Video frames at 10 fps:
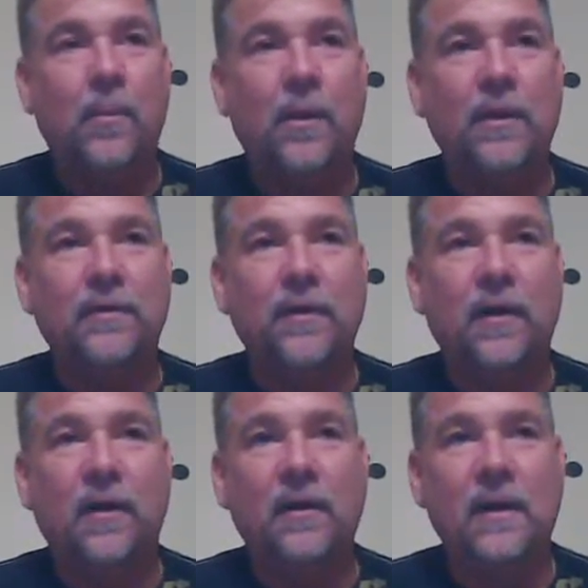but
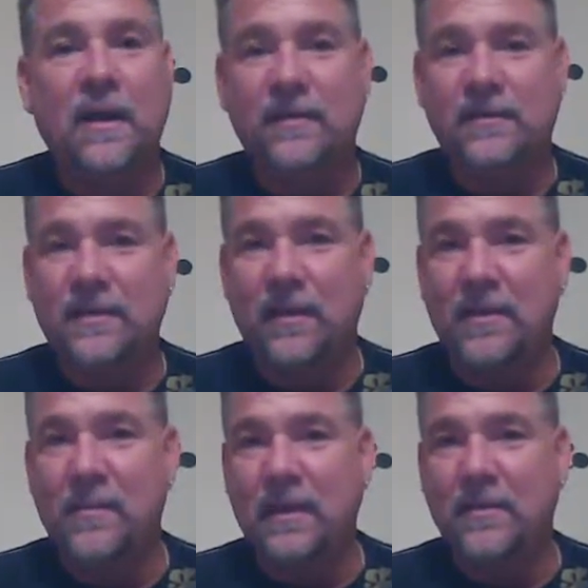and see that
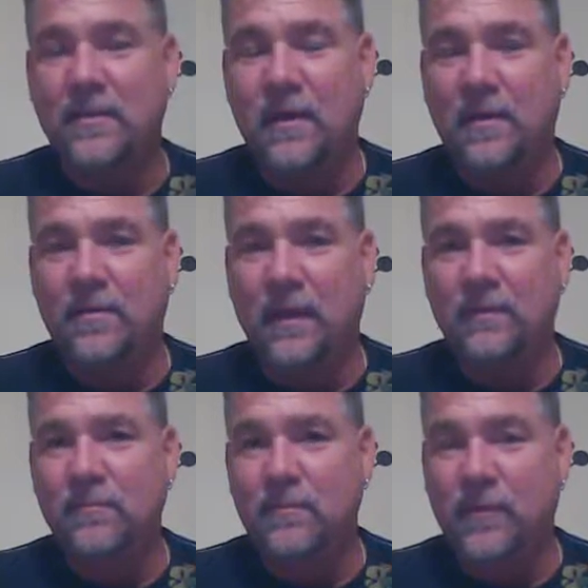I'd made like
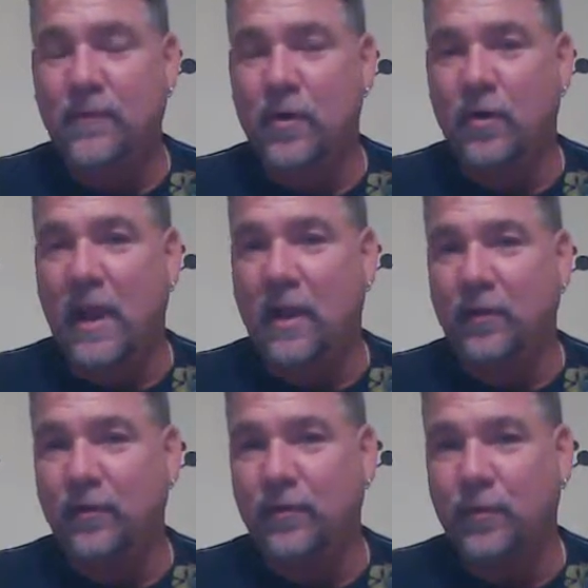a few
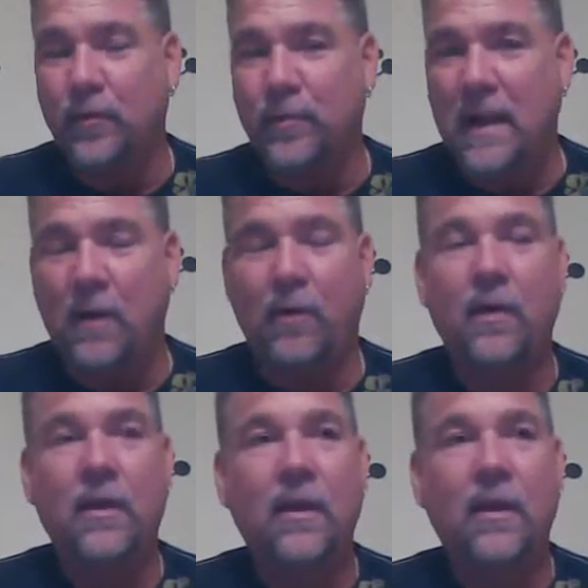$100s through Empower,